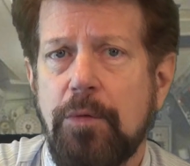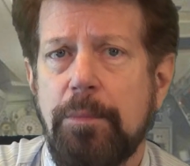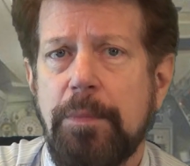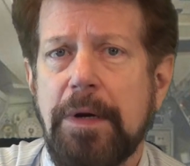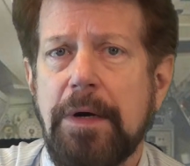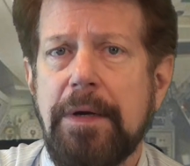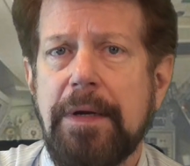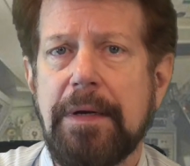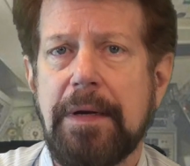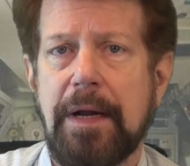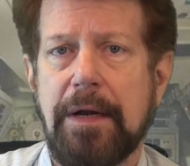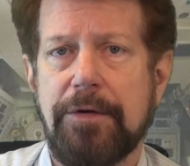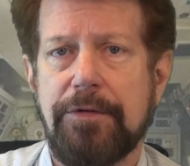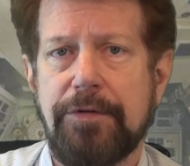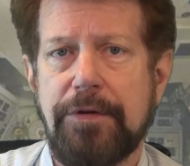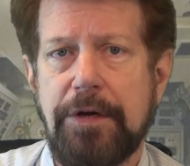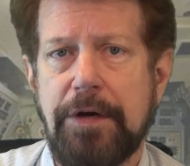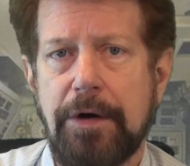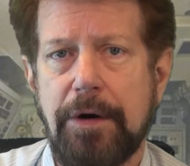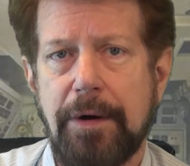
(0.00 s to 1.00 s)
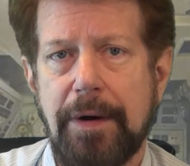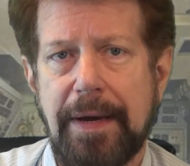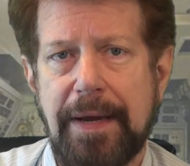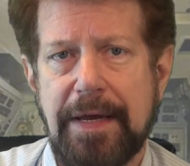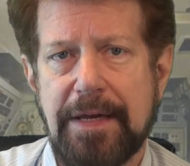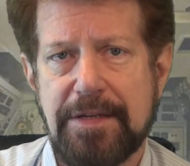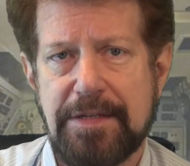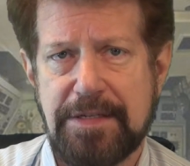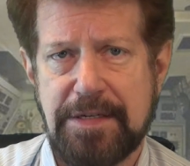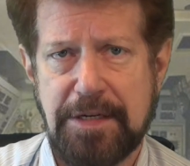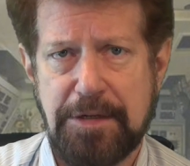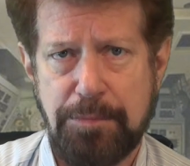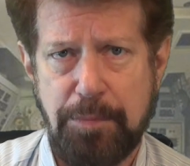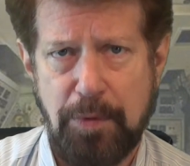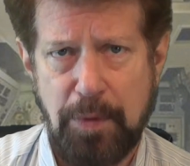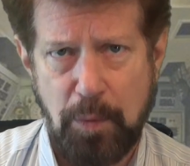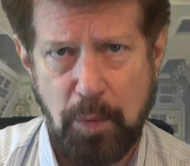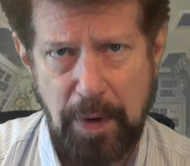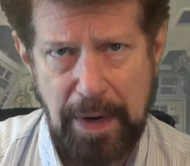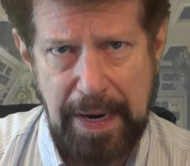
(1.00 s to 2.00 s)
billion a year against
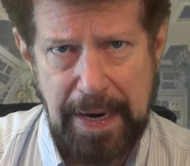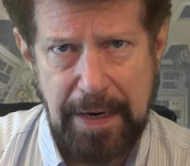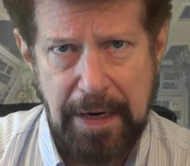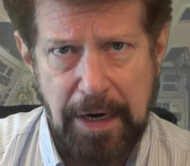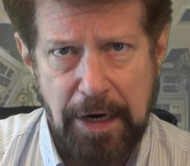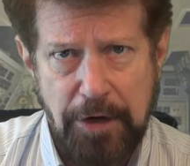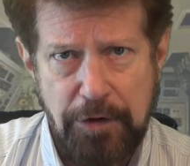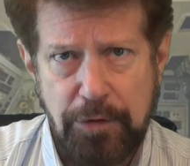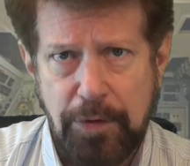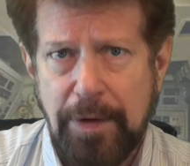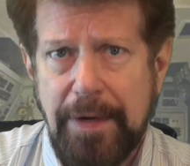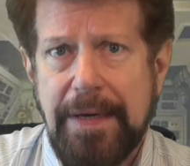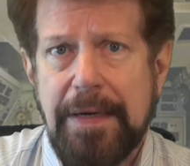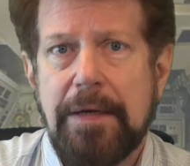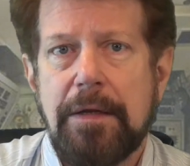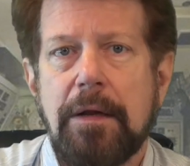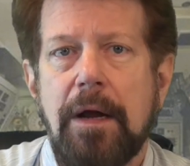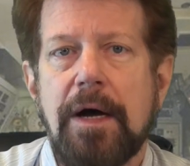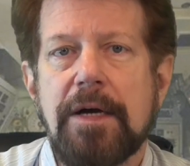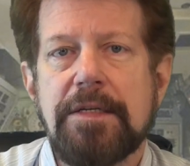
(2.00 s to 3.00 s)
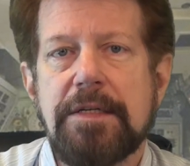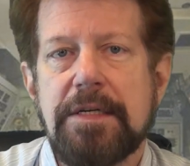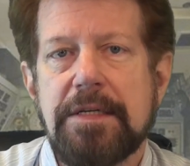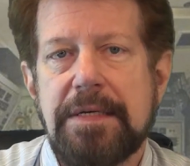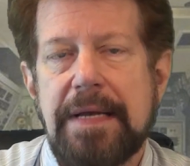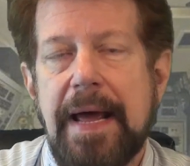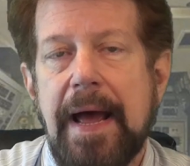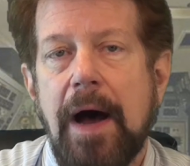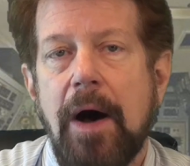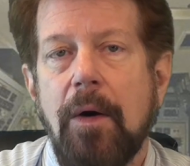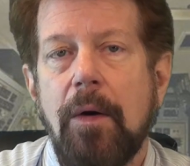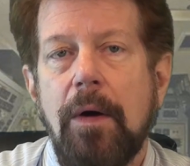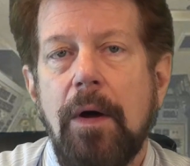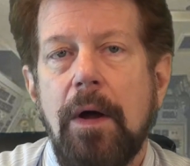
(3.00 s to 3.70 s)
$6.18 trillion in losses now.